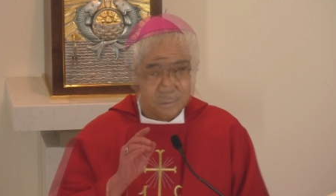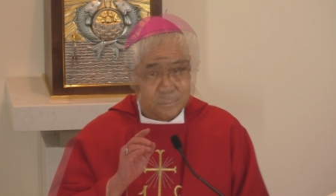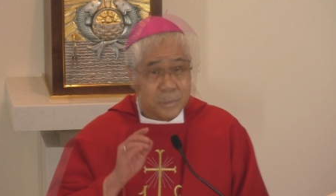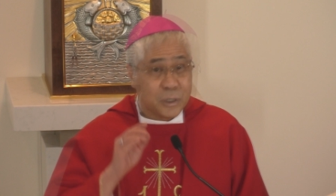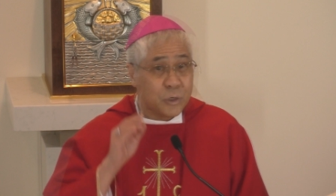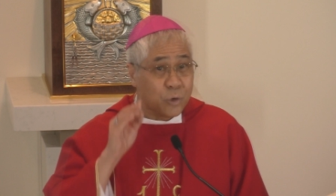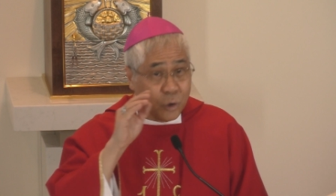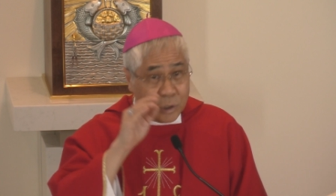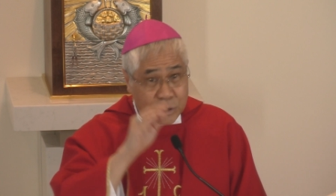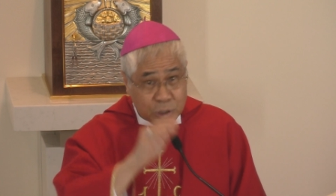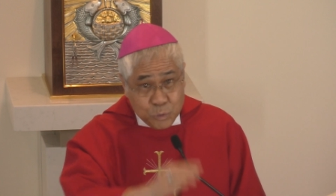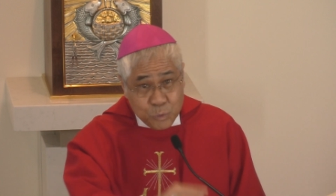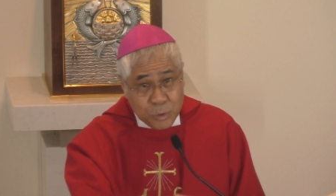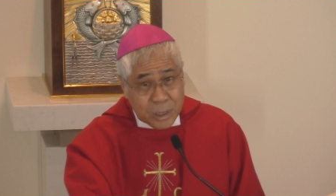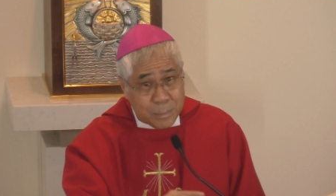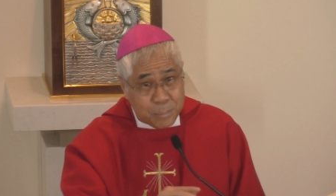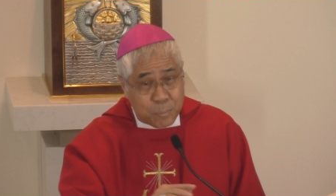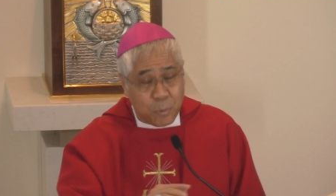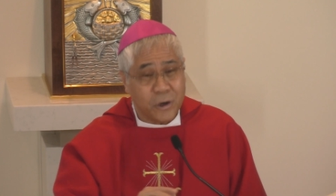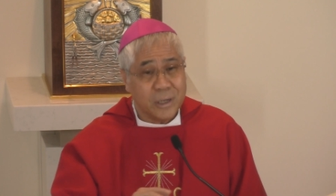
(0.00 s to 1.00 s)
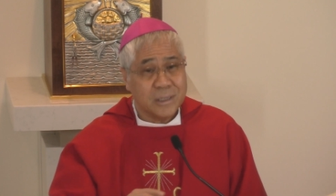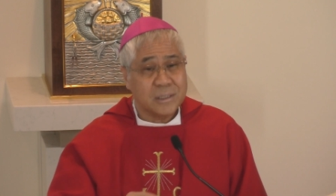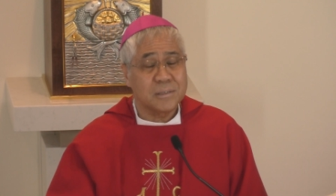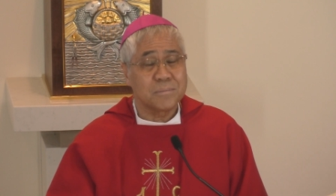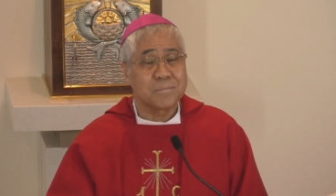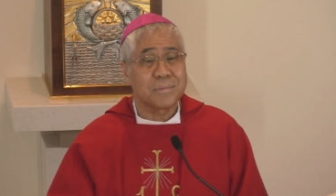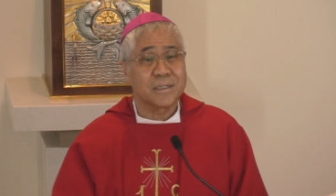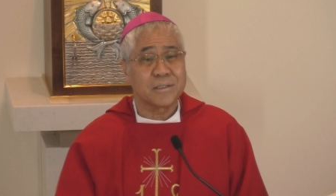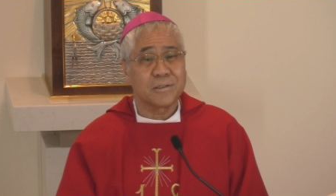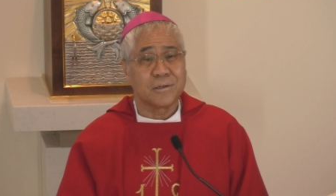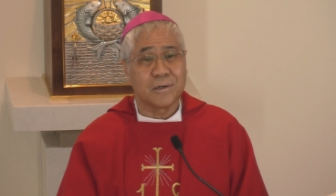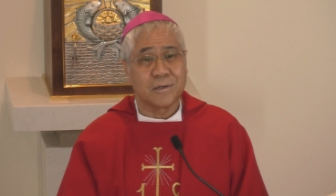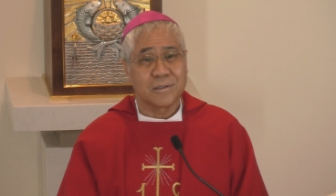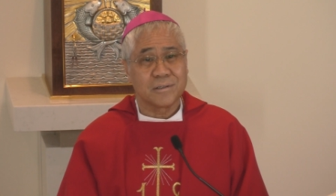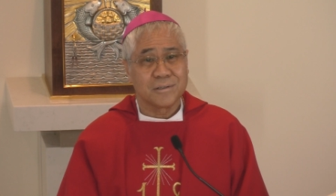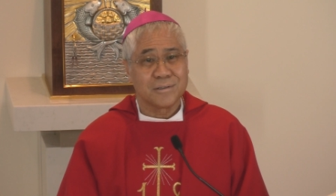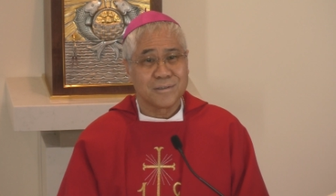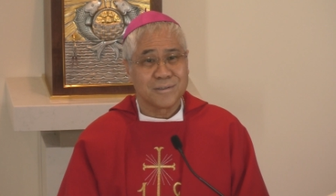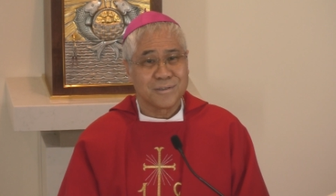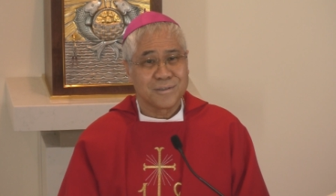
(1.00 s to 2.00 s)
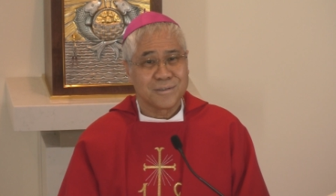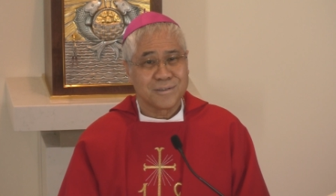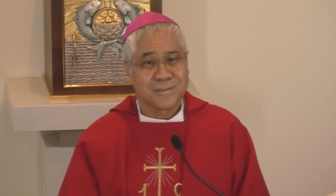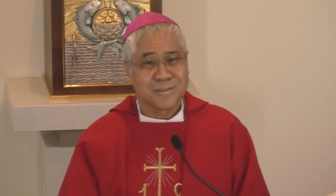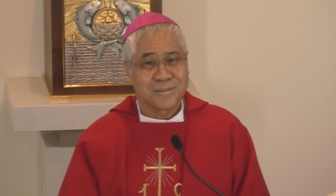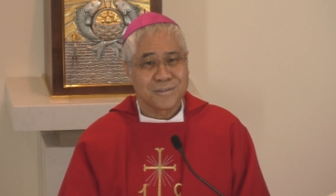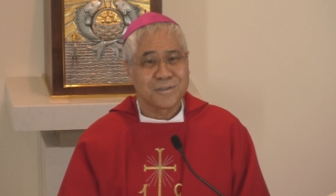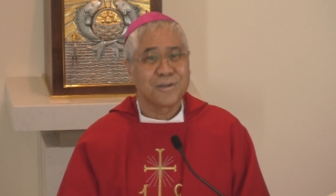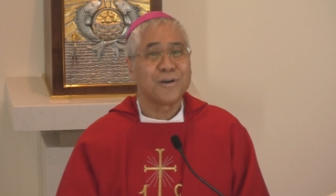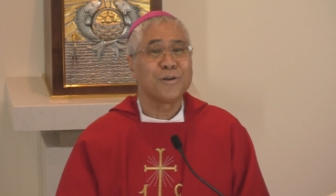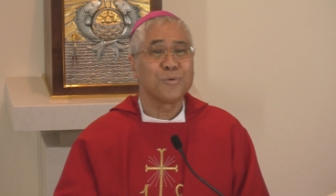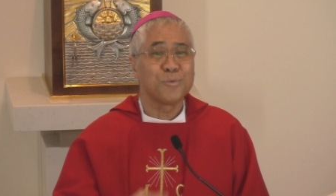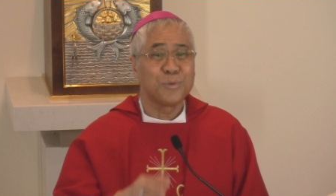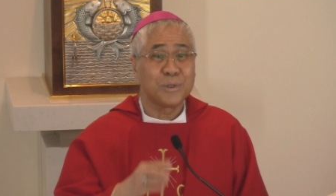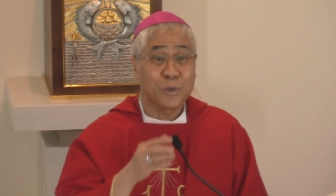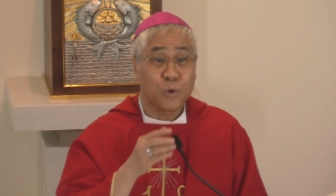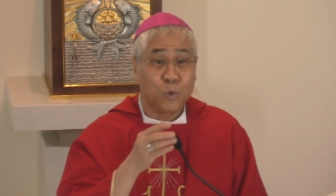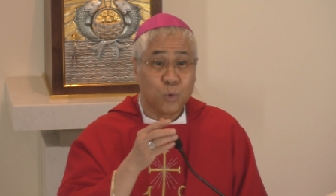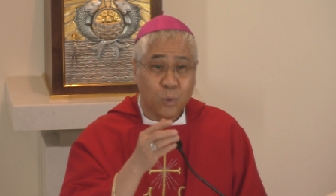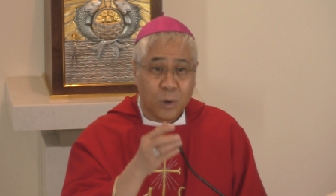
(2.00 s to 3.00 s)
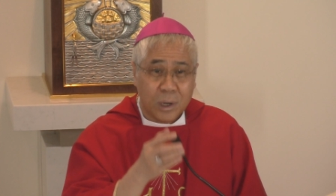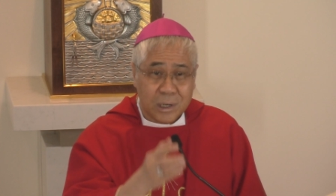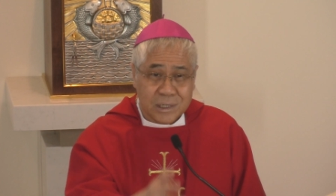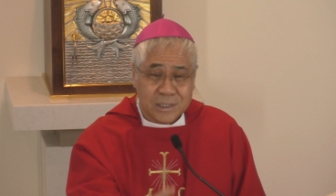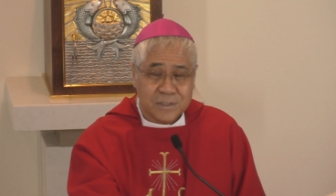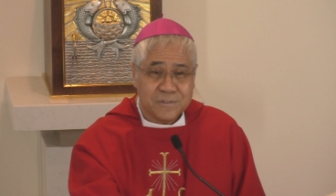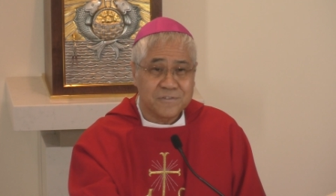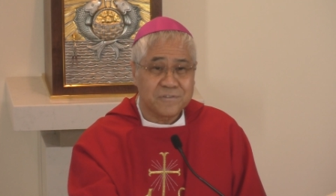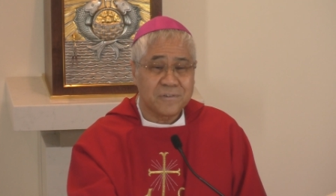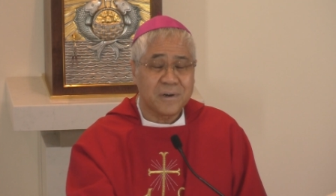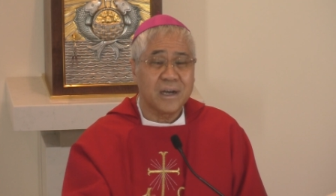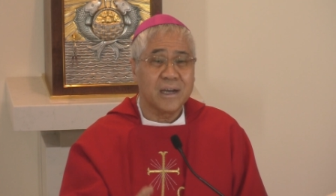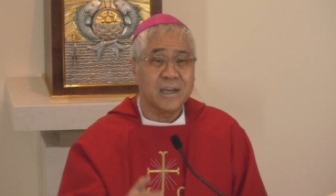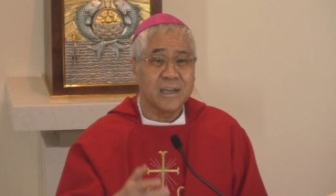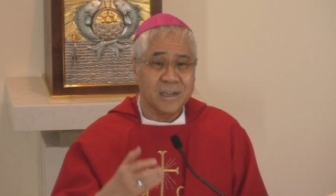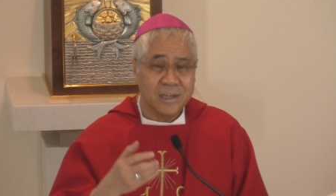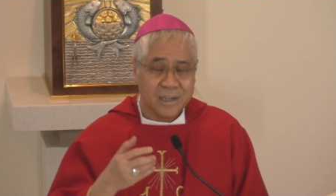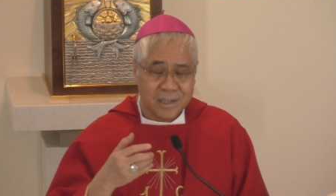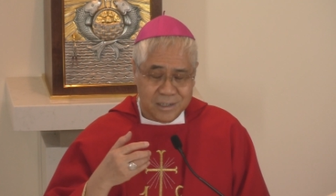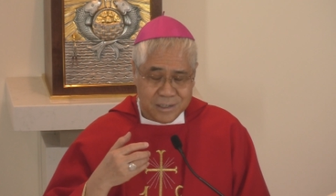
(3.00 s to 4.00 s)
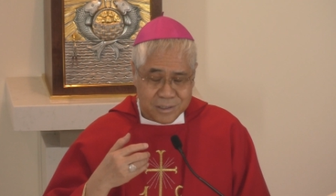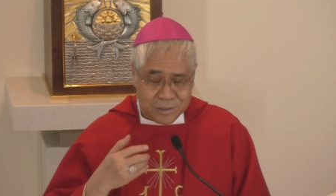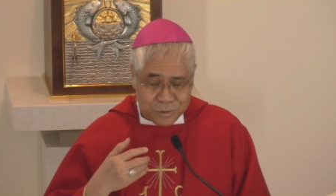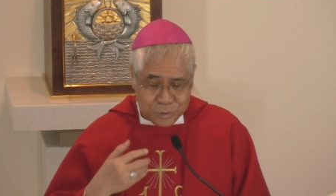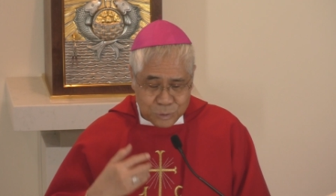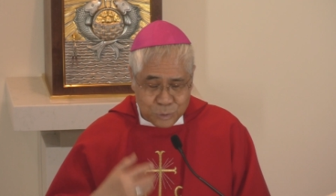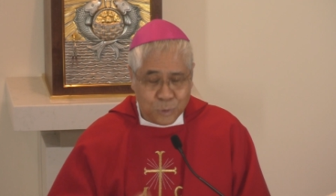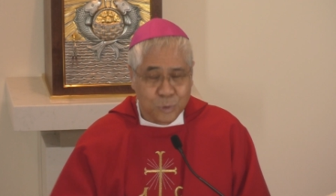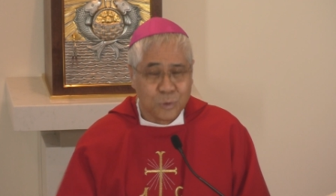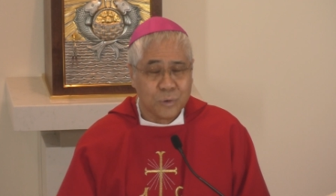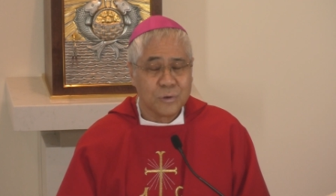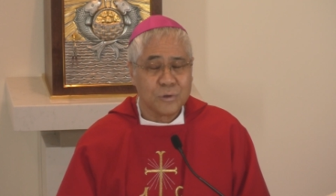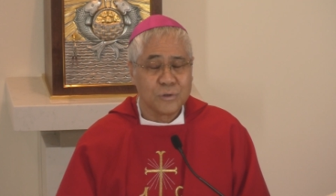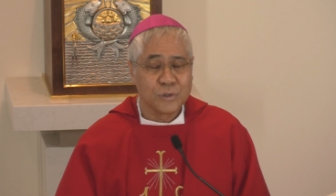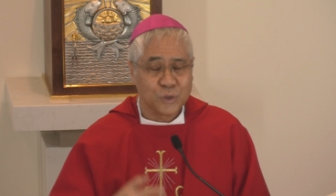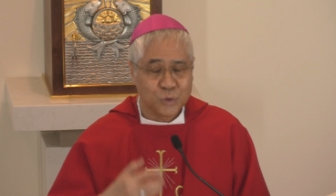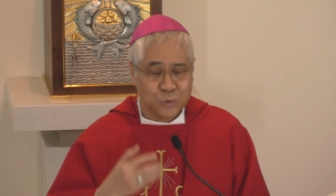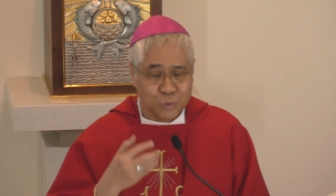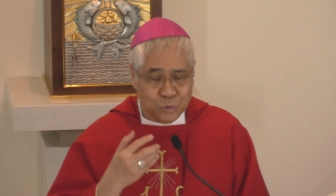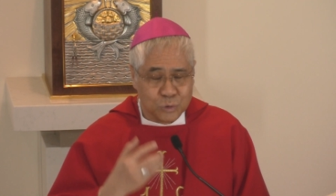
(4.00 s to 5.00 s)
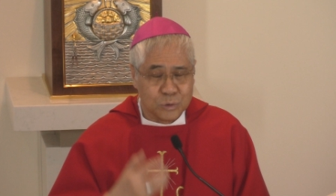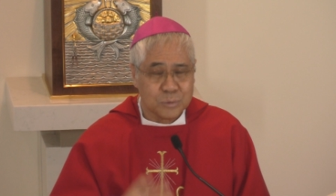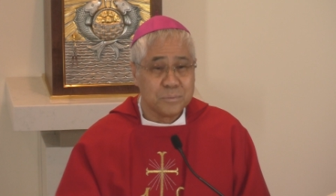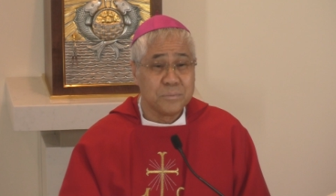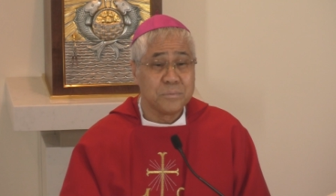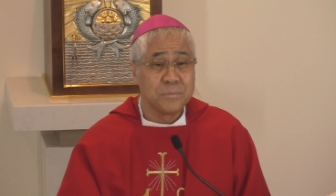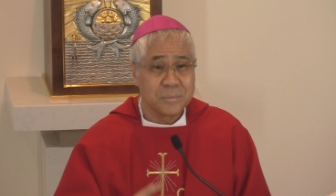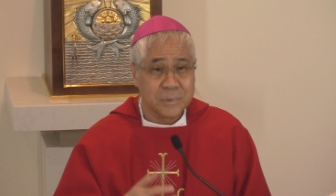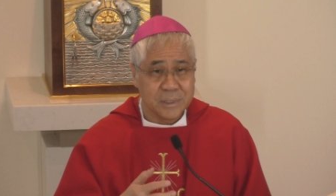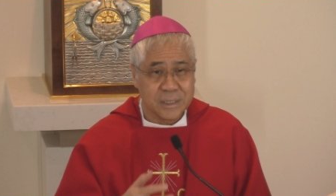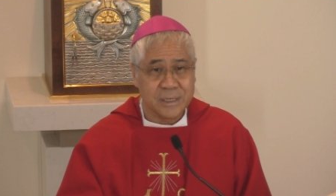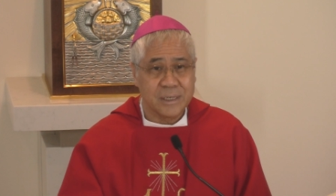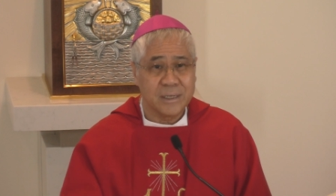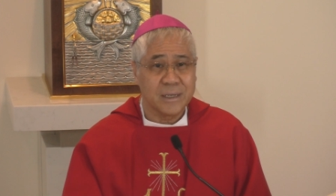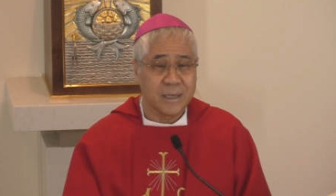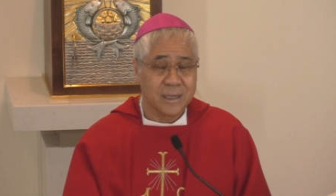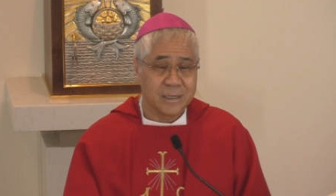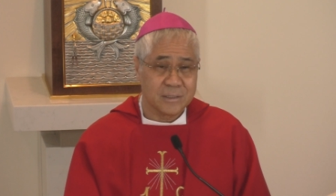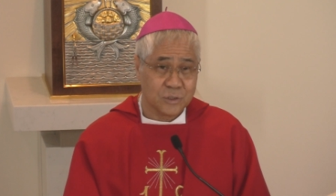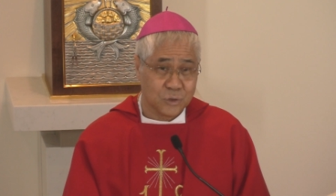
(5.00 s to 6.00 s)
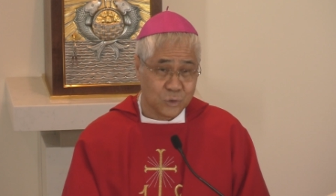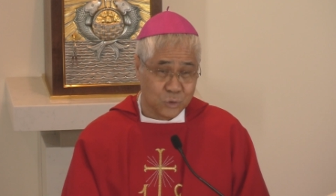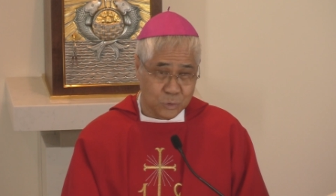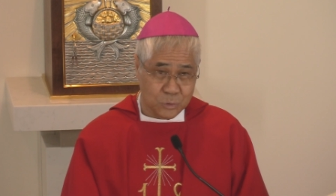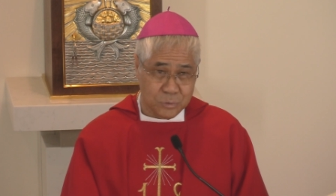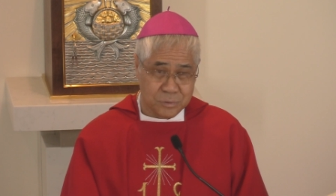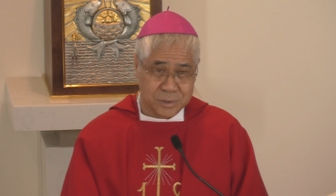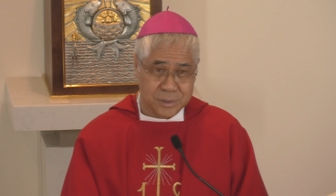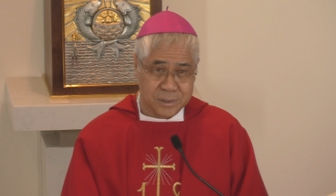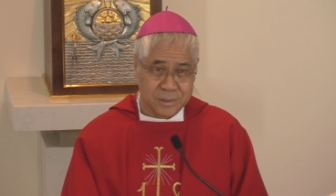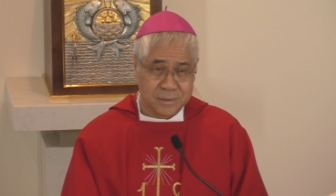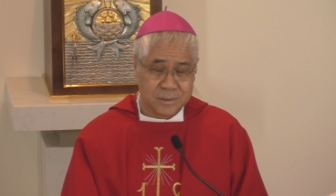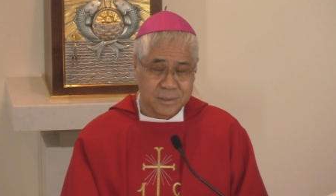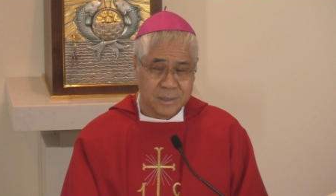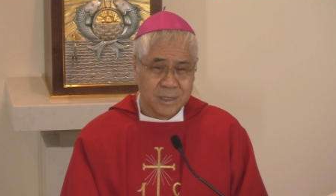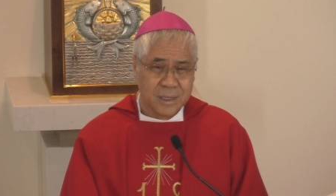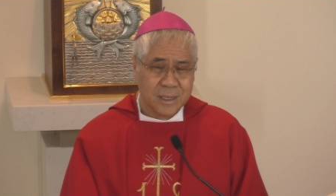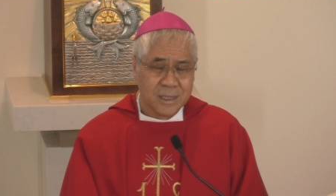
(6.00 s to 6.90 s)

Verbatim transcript: Because you are appointed by God, God will qualify those whom he has chosen.